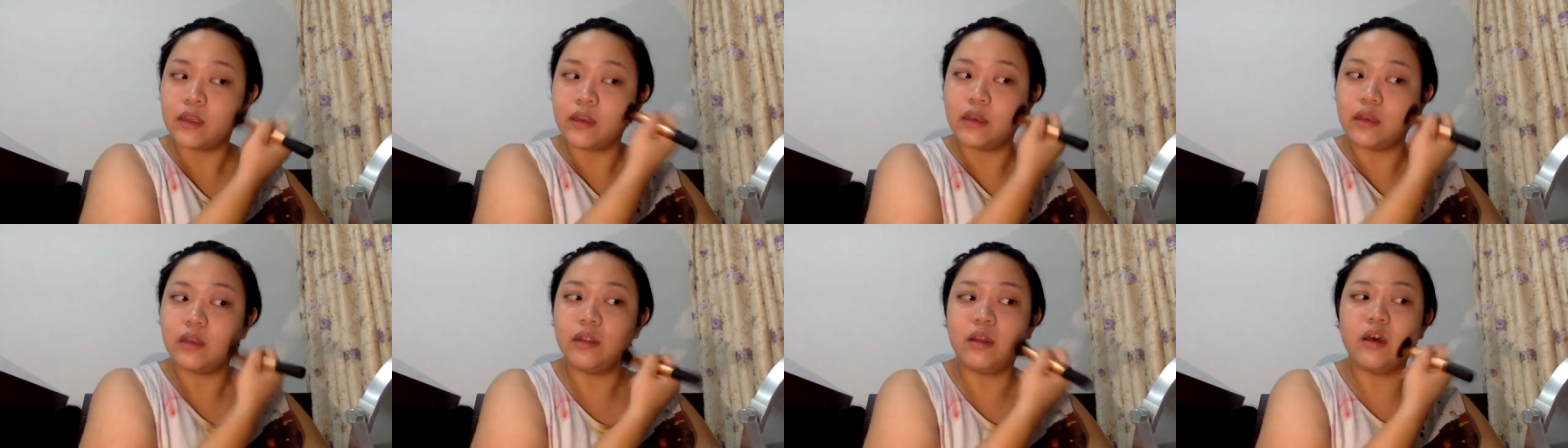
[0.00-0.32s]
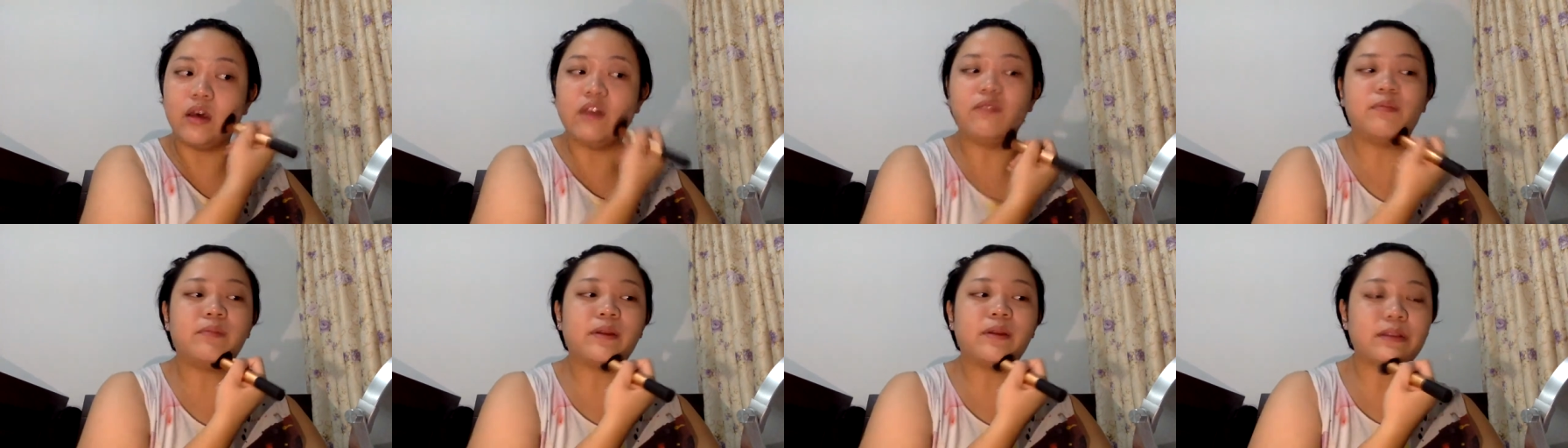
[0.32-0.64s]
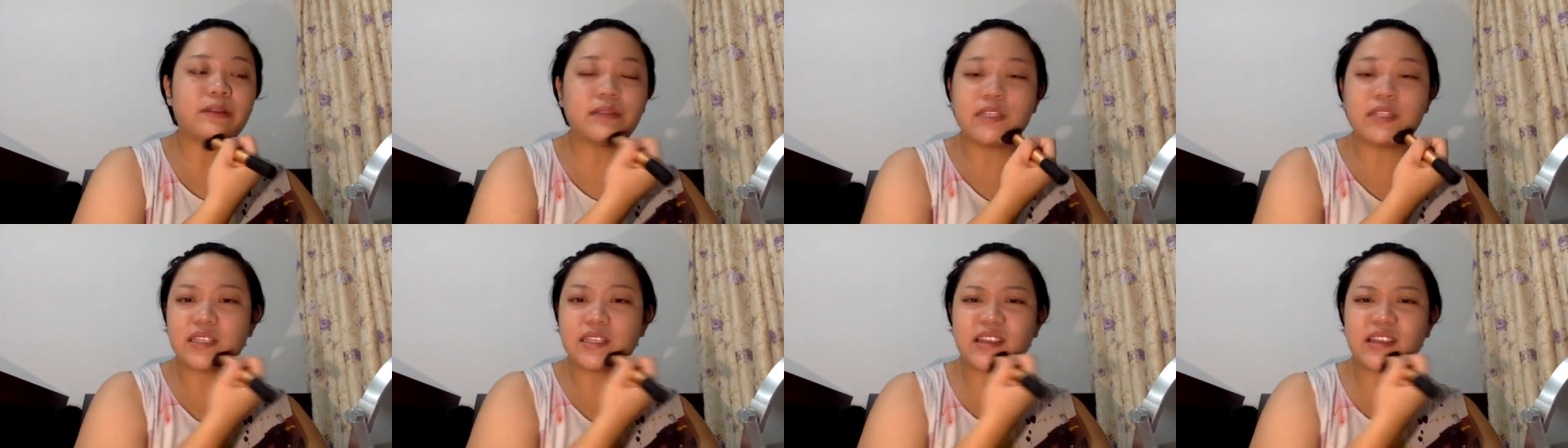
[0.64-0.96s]
a lot of
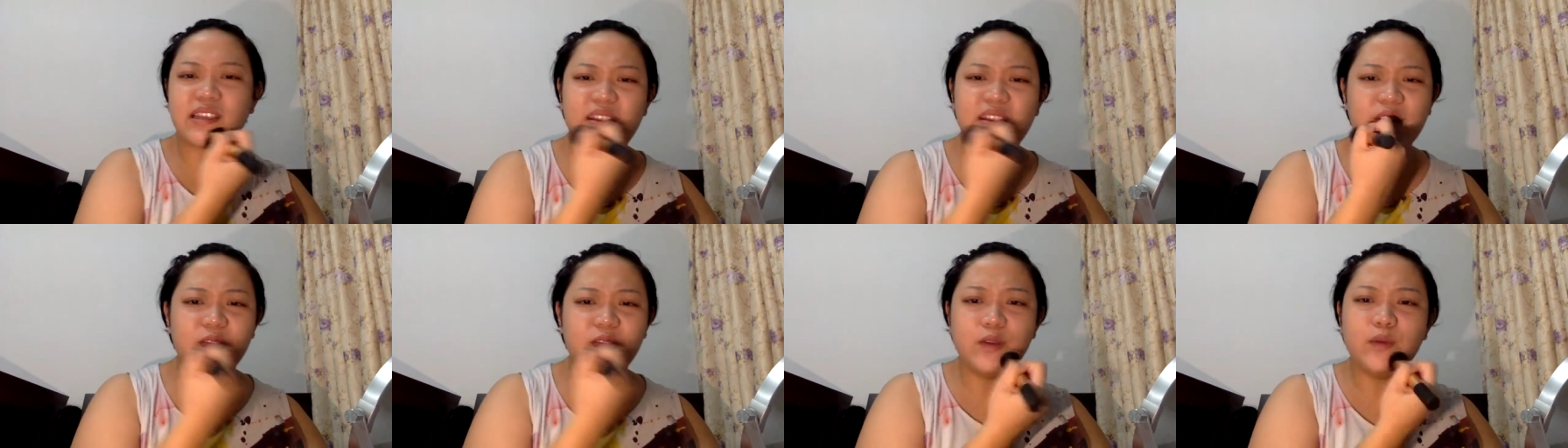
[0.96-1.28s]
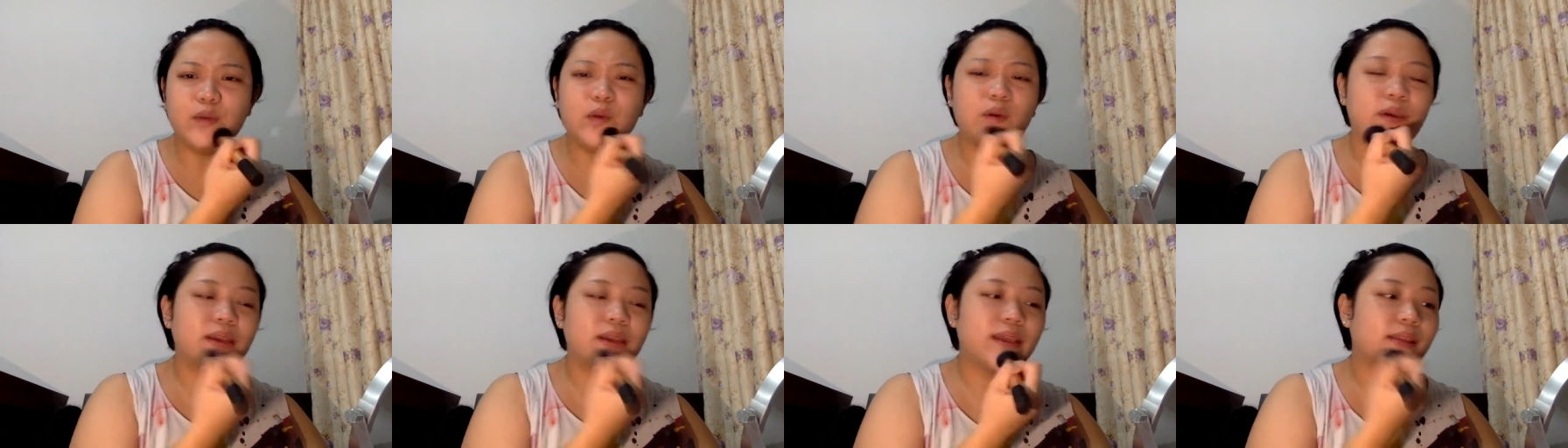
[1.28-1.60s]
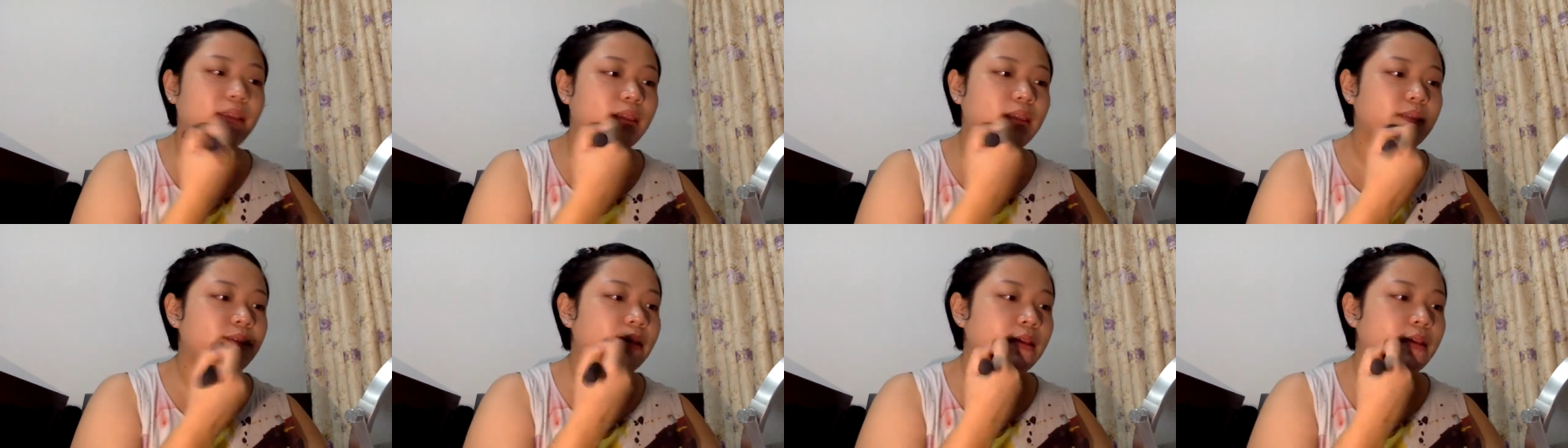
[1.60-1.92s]
practice can do
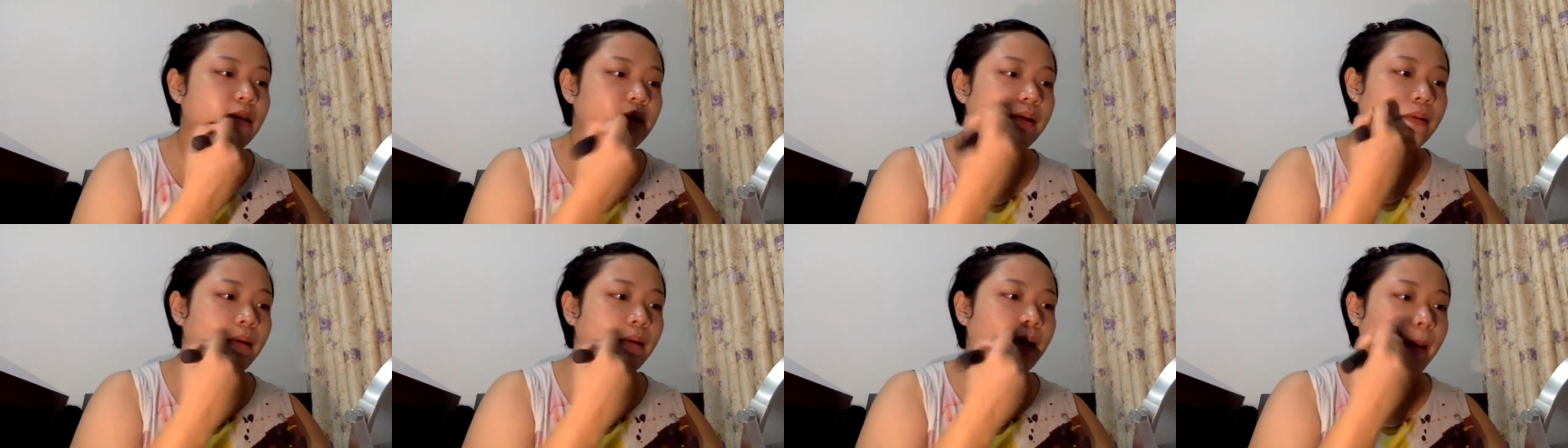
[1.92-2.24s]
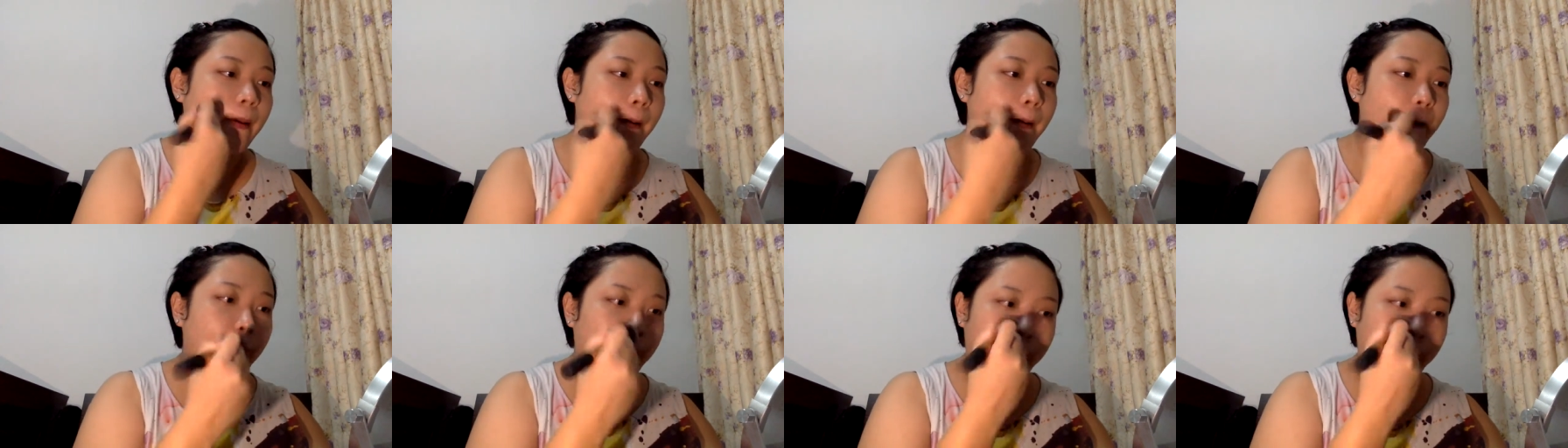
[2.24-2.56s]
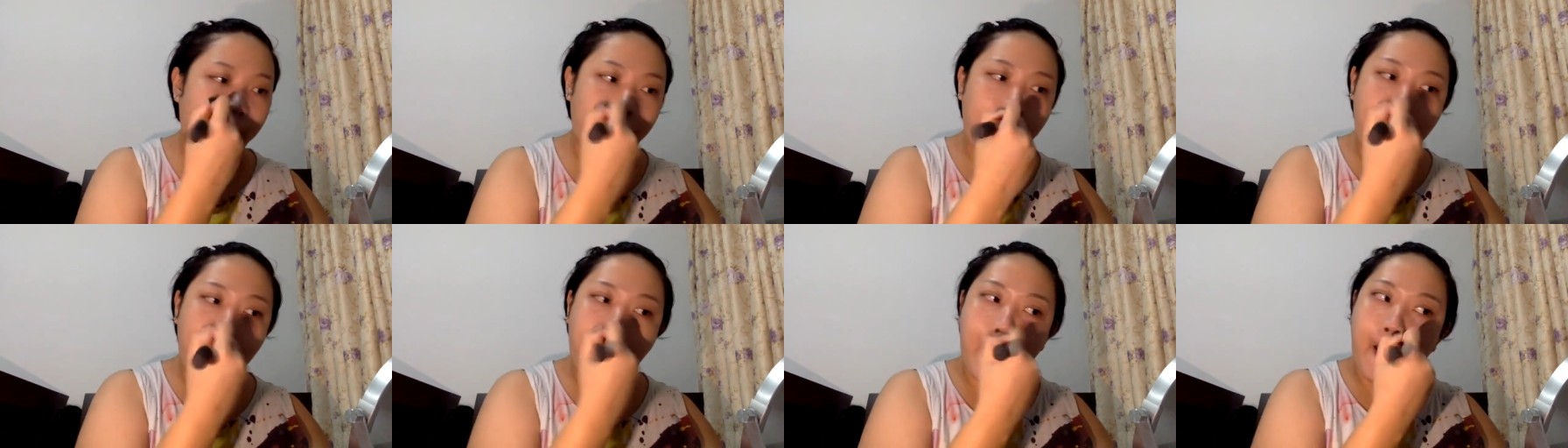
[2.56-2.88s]
it,
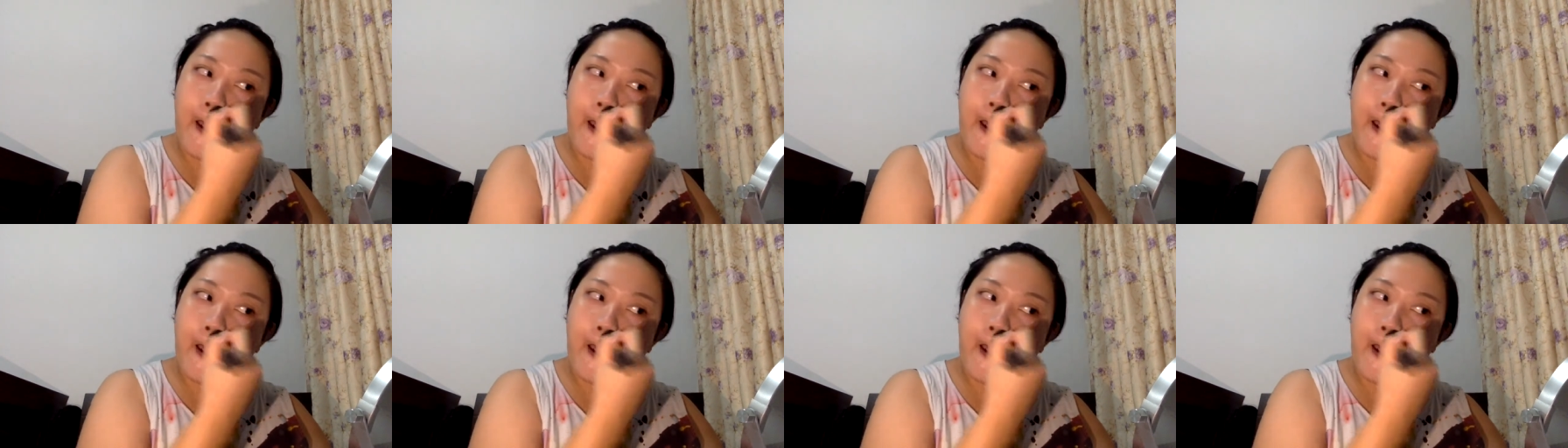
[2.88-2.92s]
uh,